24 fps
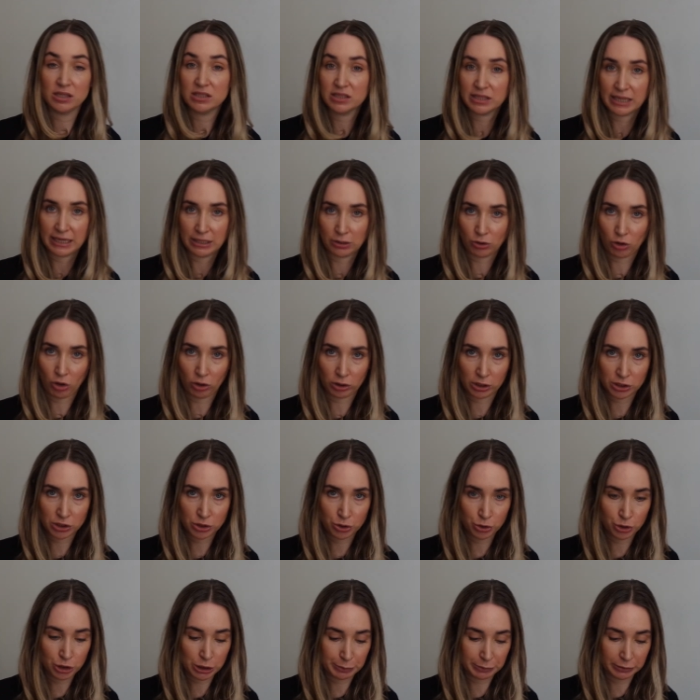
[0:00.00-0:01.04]
skin color
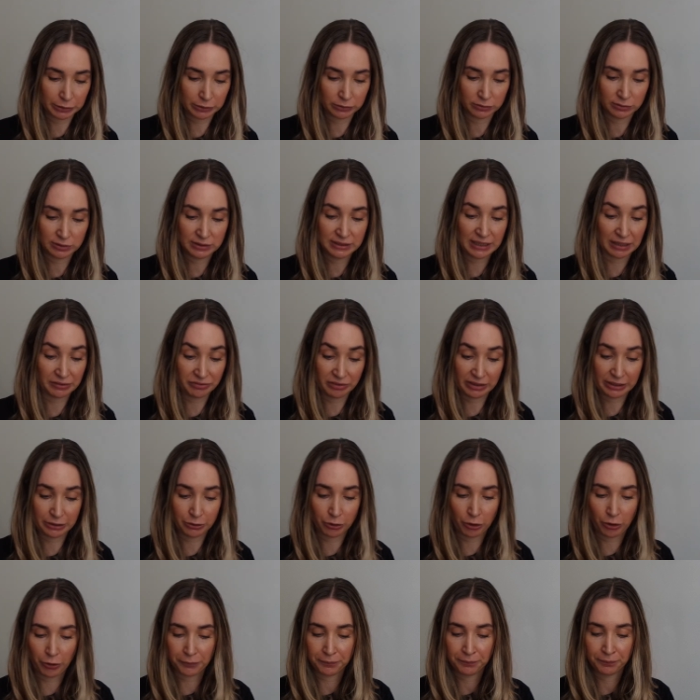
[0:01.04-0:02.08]
suitable, definitely
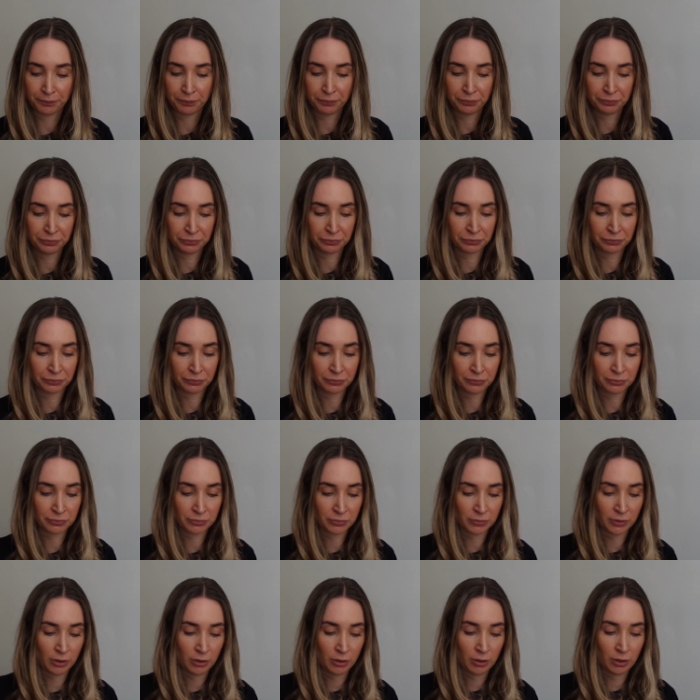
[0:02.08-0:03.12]
not.
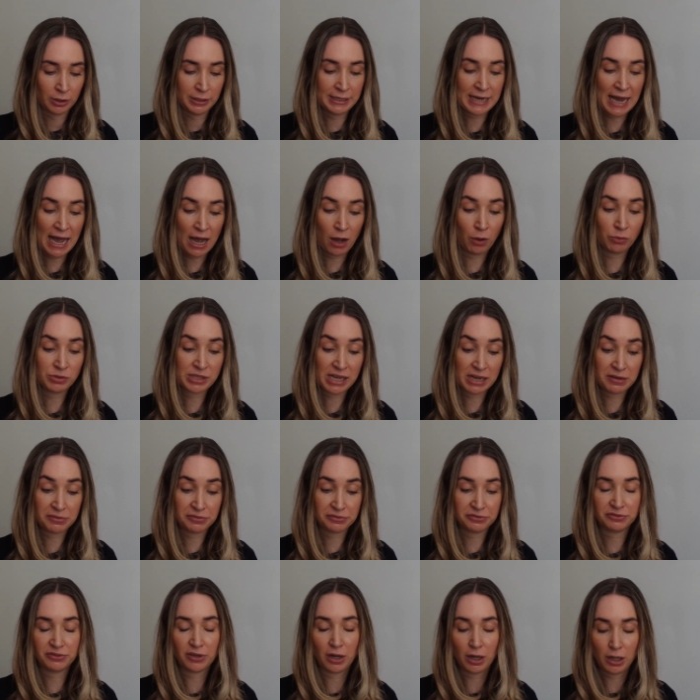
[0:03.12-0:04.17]
Now they
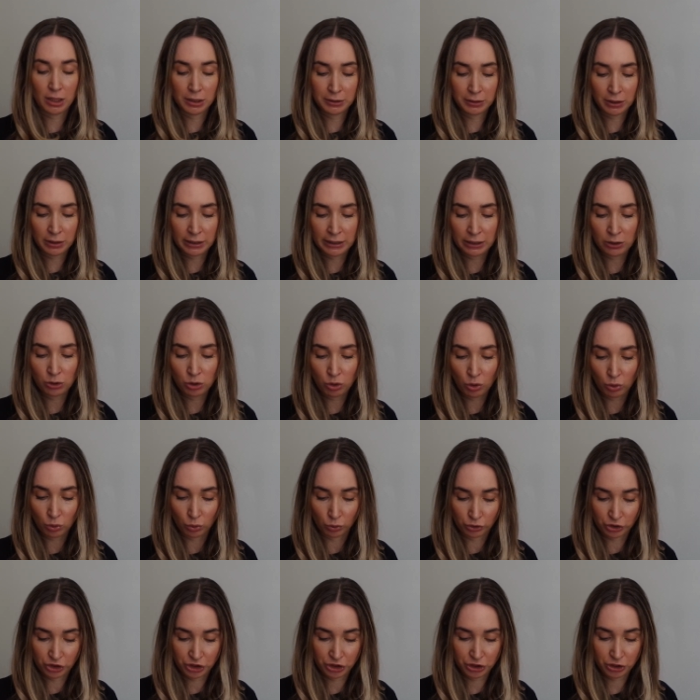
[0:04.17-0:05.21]
finally
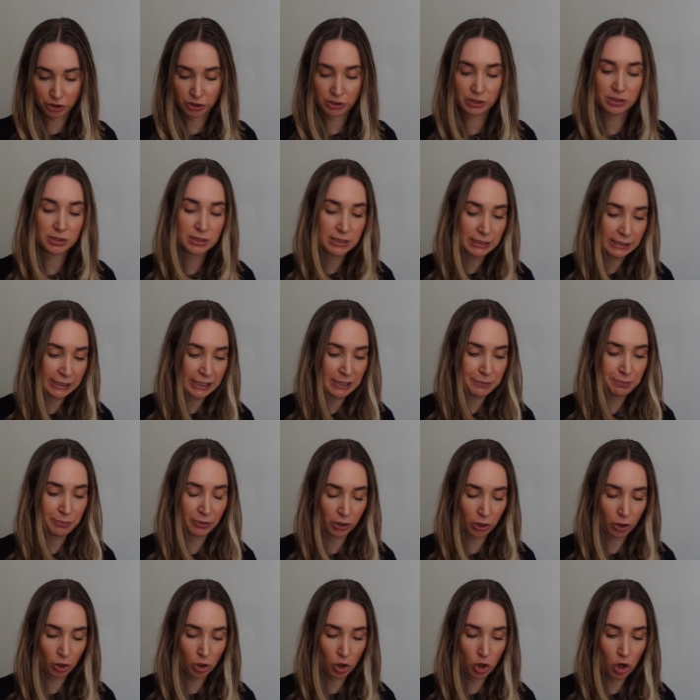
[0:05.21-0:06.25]
launched a
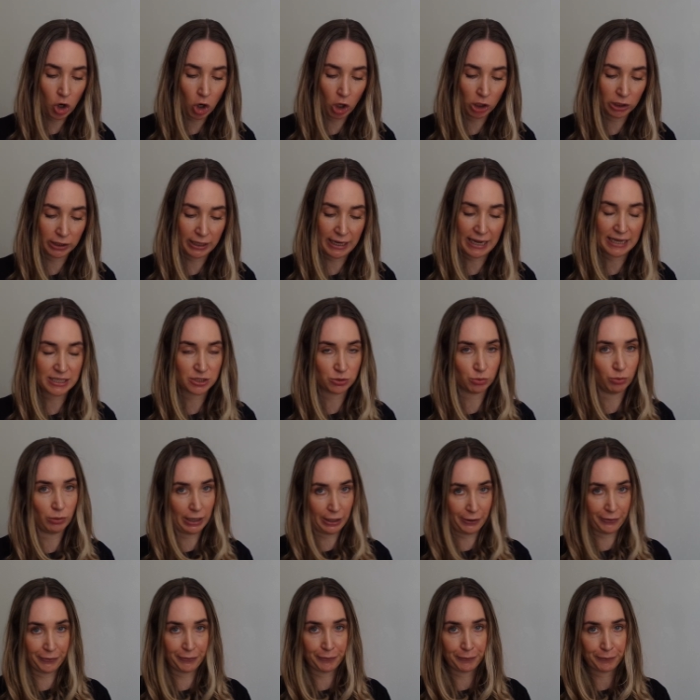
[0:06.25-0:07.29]
deeper color as
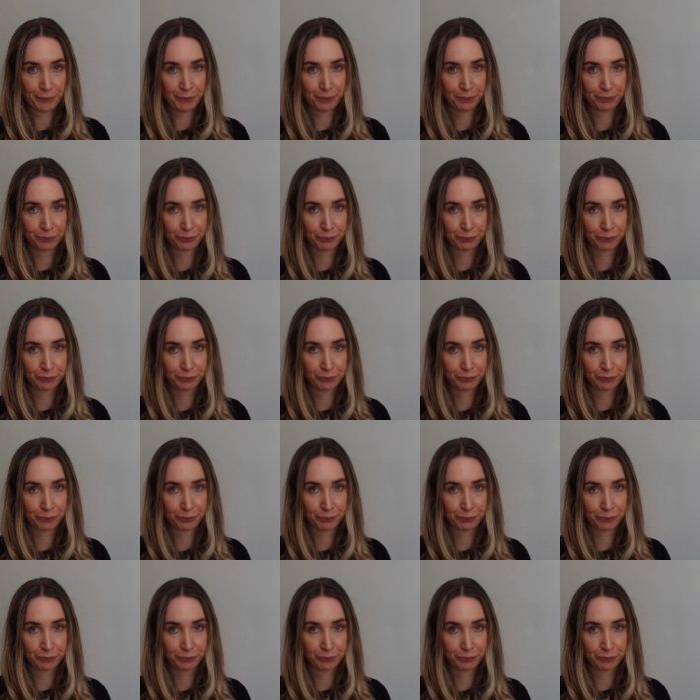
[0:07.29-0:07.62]
well.